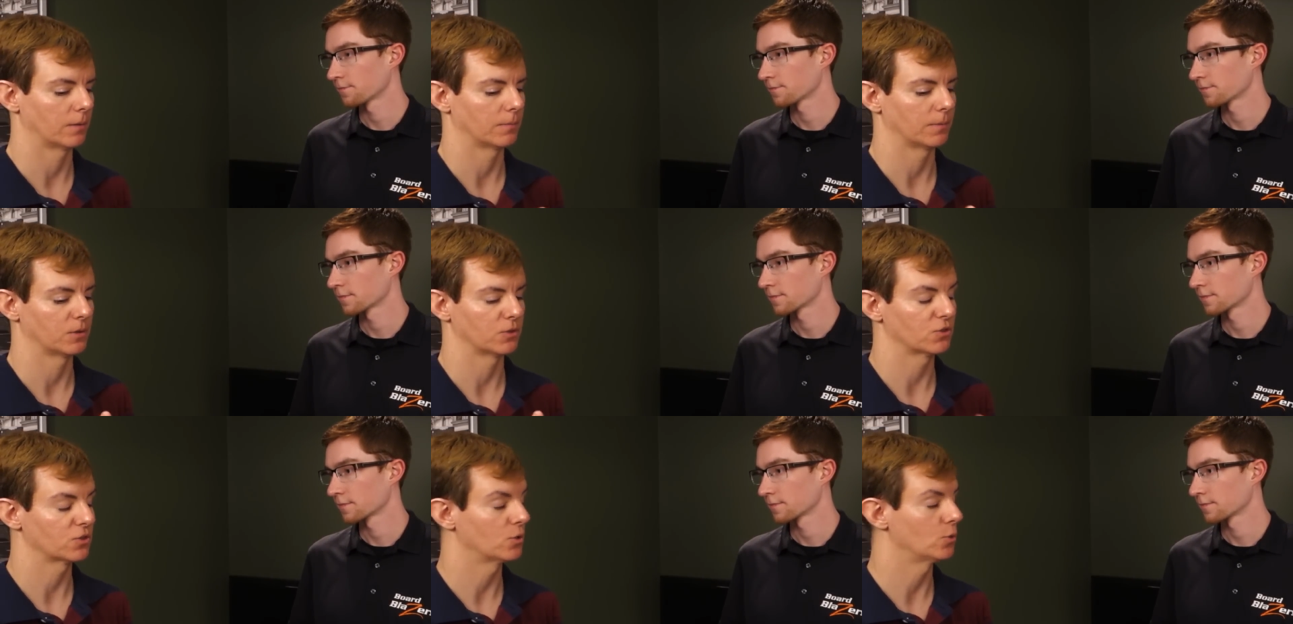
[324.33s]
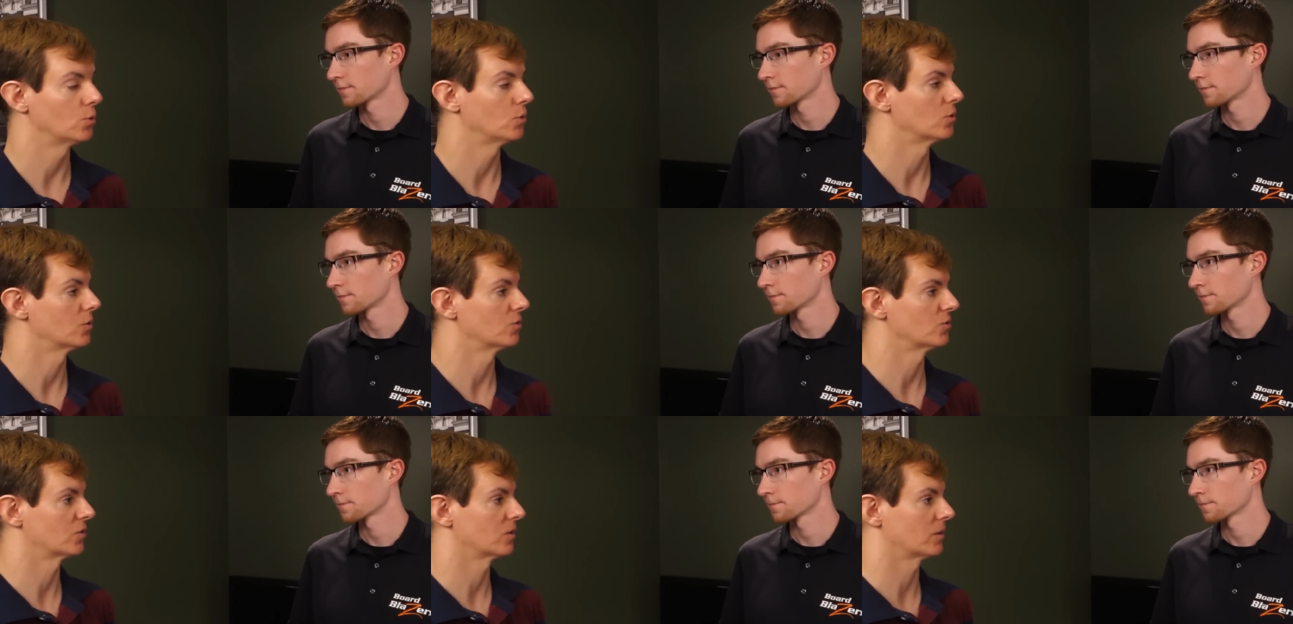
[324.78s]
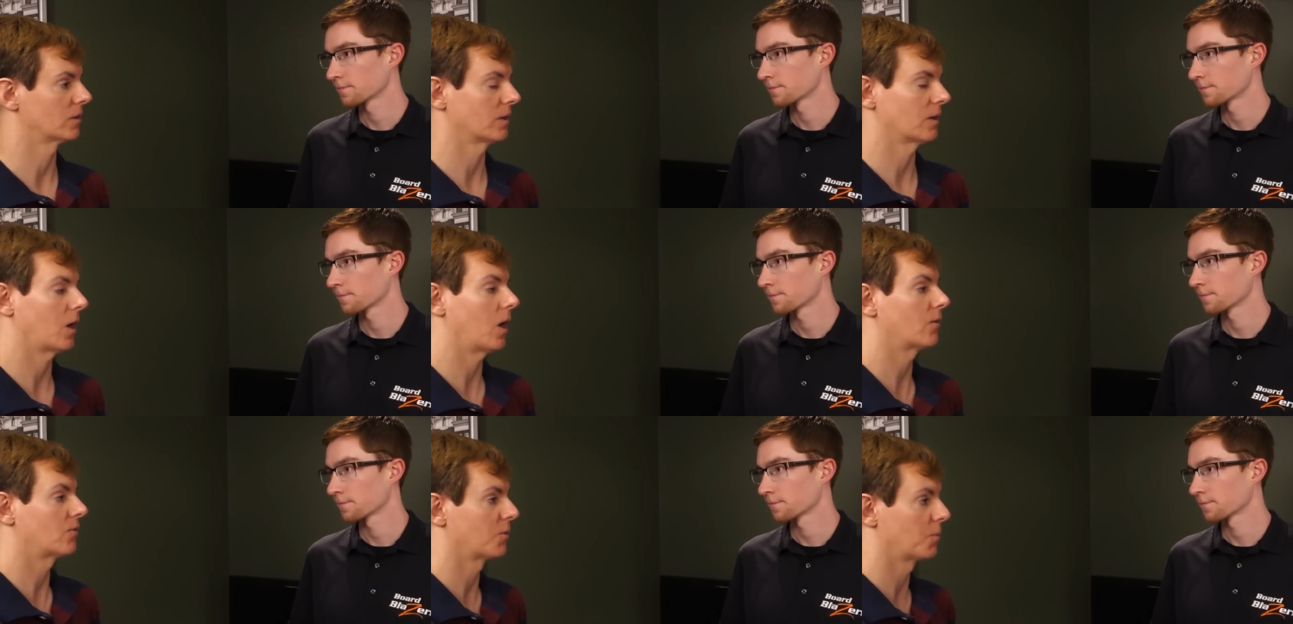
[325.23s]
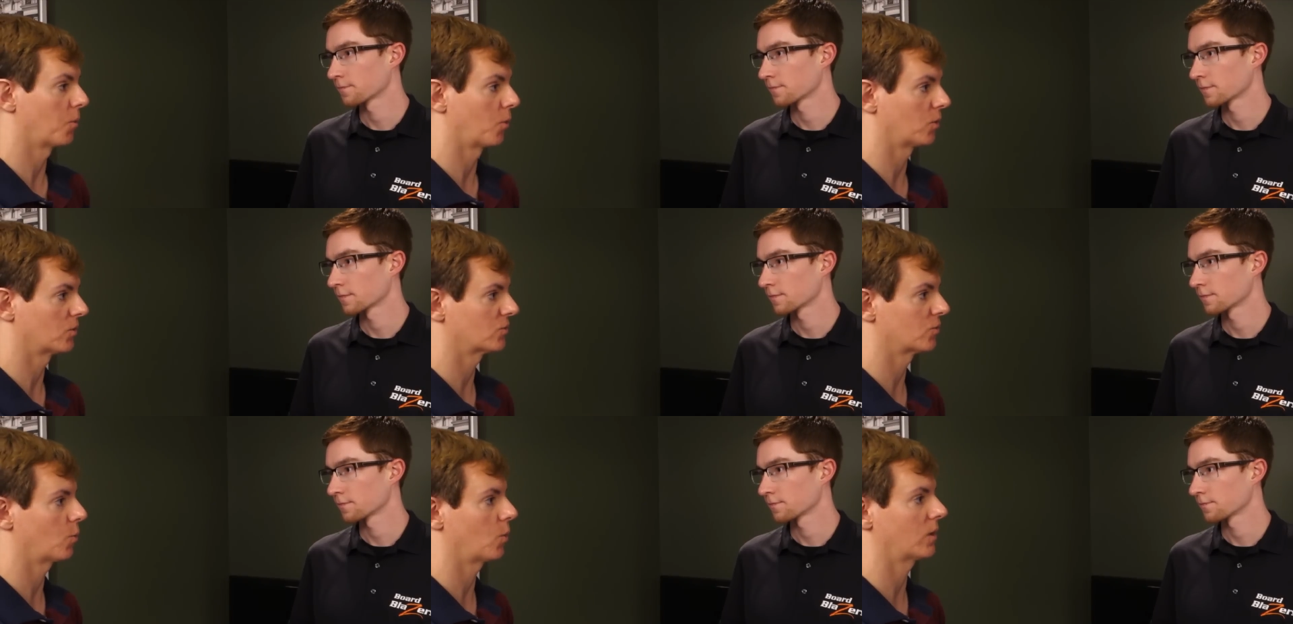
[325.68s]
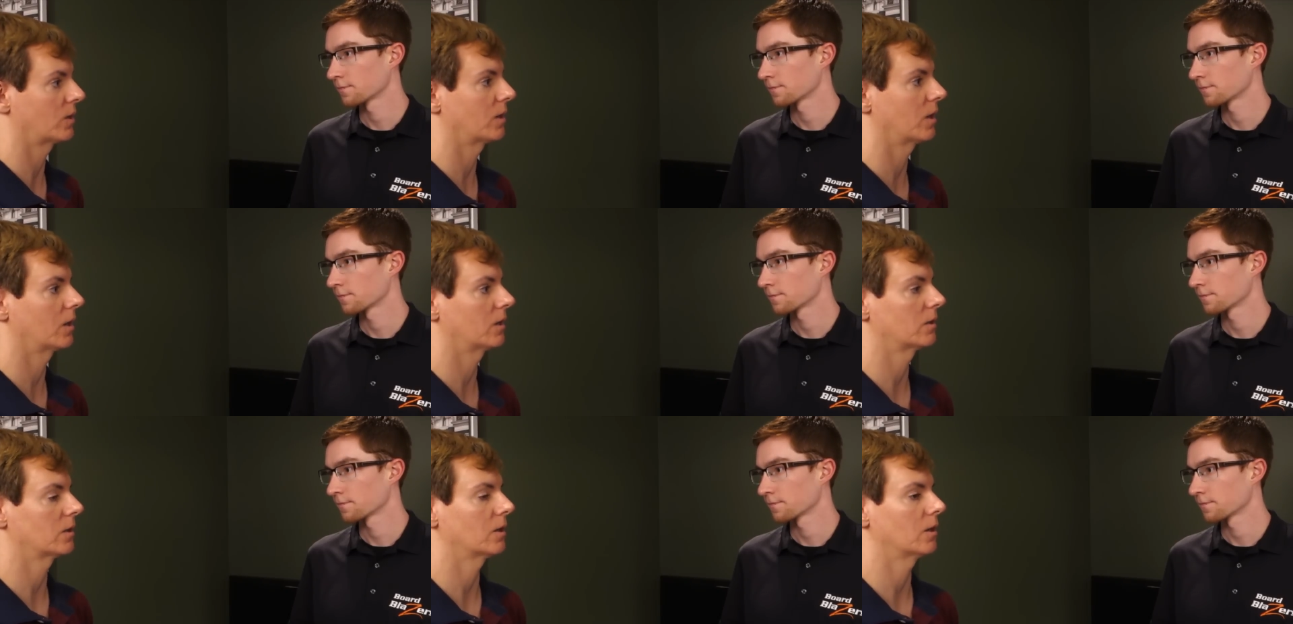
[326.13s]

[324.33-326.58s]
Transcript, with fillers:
Speaker 1: and scooters and, and hoverboards or whatnot?